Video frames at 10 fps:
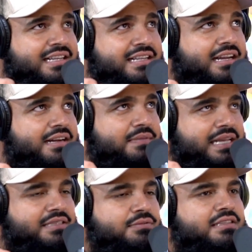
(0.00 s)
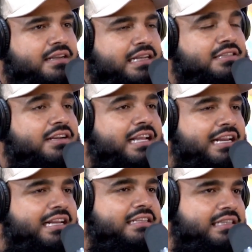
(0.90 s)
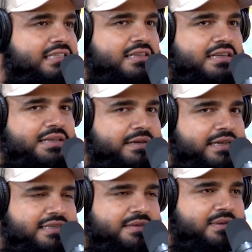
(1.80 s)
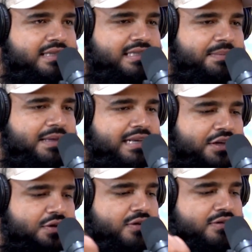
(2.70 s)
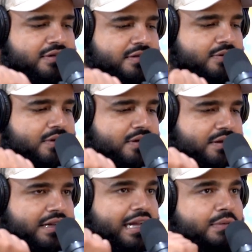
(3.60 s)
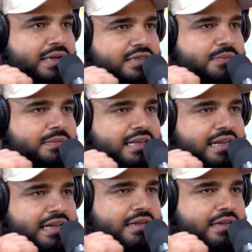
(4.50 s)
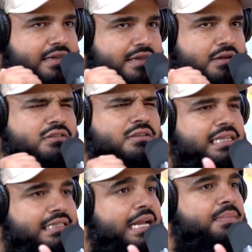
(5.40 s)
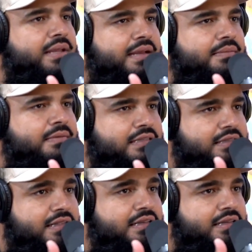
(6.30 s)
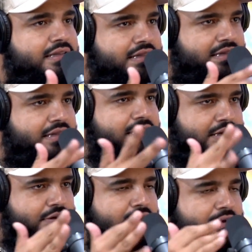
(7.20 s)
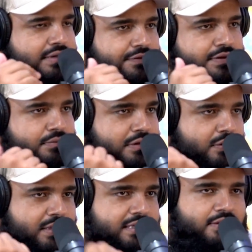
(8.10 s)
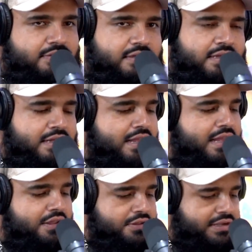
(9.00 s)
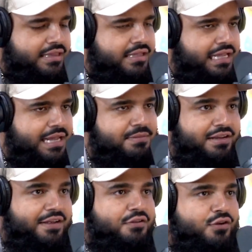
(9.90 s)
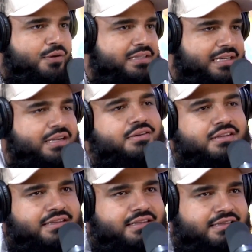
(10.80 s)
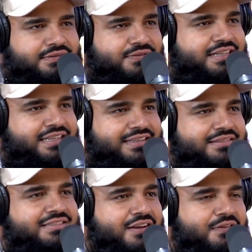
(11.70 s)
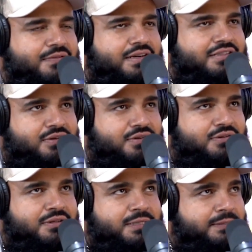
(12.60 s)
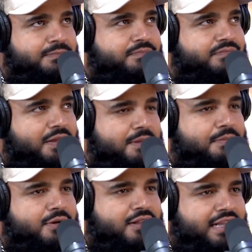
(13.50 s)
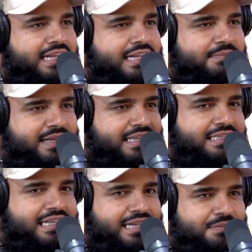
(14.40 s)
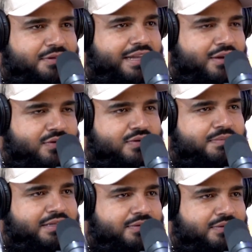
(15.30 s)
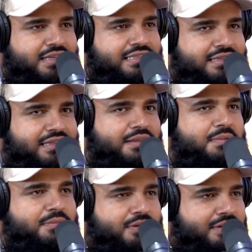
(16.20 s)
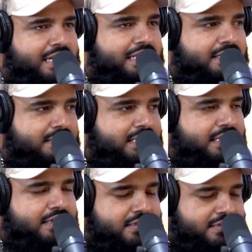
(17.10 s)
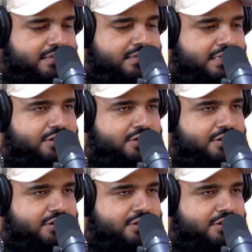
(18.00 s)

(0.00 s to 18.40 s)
that's what I started getting it digitally, because it was the same thing. Like, you go to the store, you got to wait till midnight or sometimes 9 p.m. because of the 3-hour difference. We're in the West Coast. Yeah. You get the game, but then you have to go home and download the fucking software, so... The people online, by the time you get home and do all this, the people who got the digital